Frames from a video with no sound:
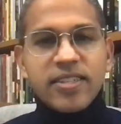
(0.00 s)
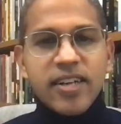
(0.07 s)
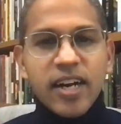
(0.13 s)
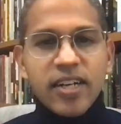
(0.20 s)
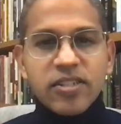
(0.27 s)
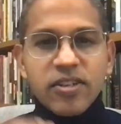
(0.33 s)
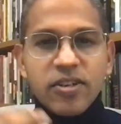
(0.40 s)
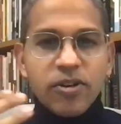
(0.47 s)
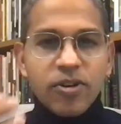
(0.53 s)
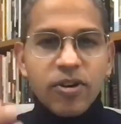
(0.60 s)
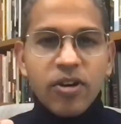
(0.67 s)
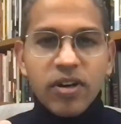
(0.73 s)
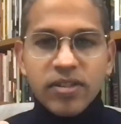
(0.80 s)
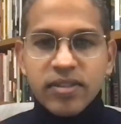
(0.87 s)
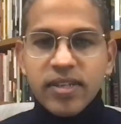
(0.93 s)
Structural
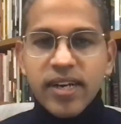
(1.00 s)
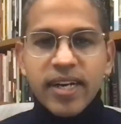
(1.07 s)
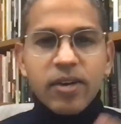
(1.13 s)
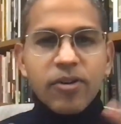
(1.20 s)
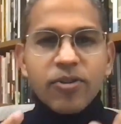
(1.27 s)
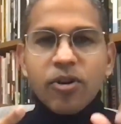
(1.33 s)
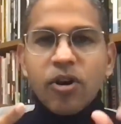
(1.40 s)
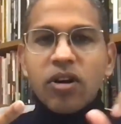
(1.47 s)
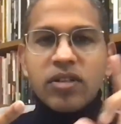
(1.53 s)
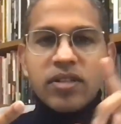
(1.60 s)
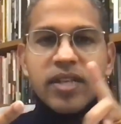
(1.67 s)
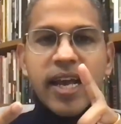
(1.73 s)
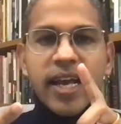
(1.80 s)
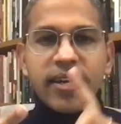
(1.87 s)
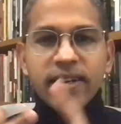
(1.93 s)
wrongs like
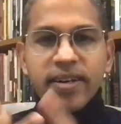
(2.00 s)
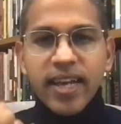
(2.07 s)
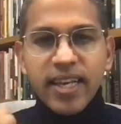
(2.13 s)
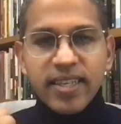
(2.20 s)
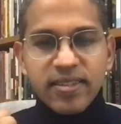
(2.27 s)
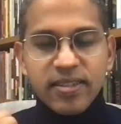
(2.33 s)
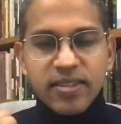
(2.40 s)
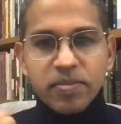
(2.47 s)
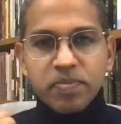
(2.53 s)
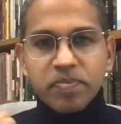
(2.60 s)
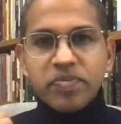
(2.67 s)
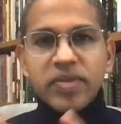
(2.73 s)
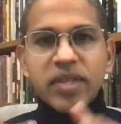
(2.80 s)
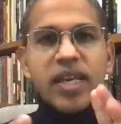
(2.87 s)
racism,